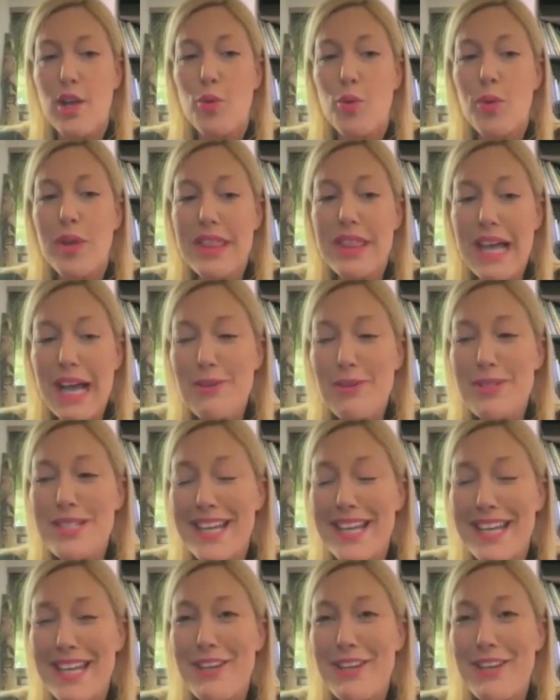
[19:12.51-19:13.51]
without
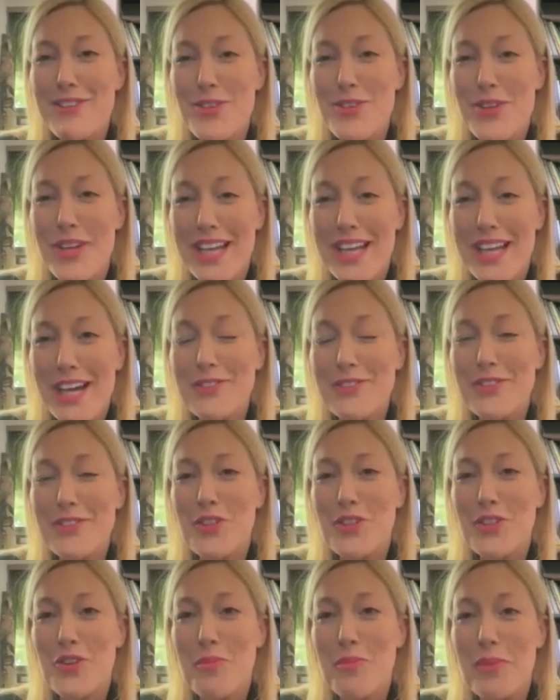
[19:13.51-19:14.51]
taking into account
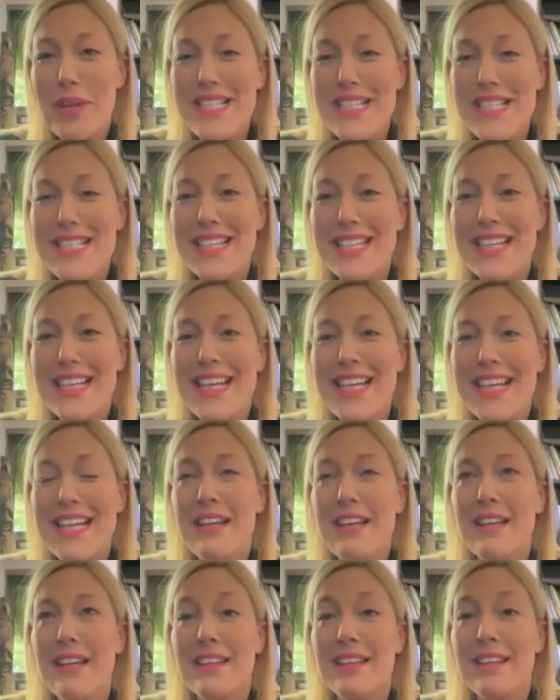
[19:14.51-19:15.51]
that you're
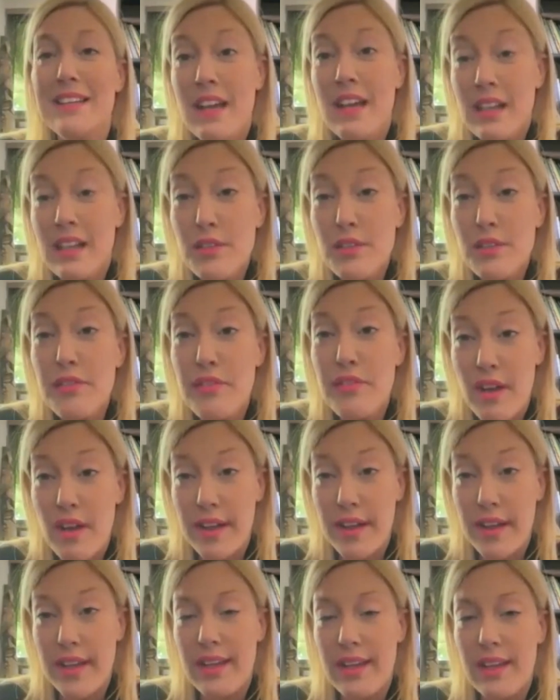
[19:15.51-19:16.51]
basically
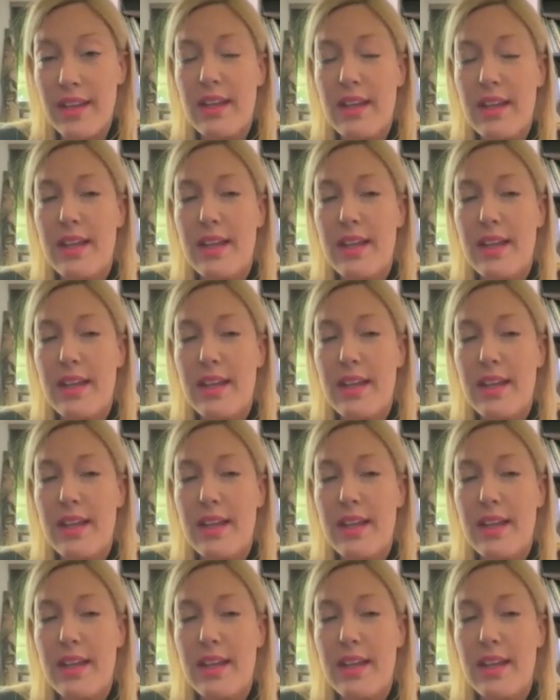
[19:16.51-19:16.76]
nullifying